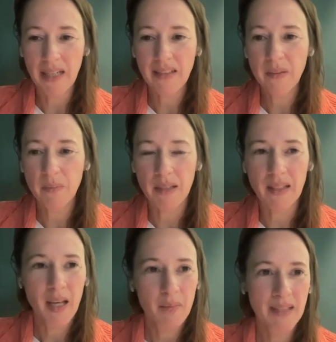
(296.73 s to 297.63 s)
But
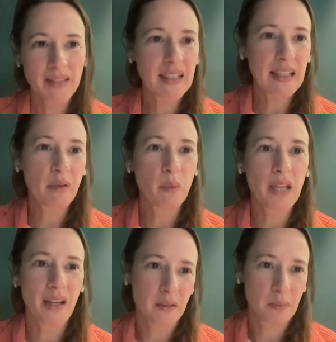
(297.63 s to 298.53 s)
basically, we are
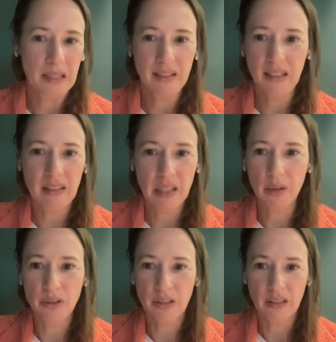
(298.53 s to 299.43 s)
depleting the
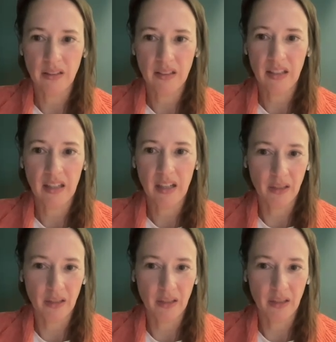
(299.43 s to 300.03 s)
oceans on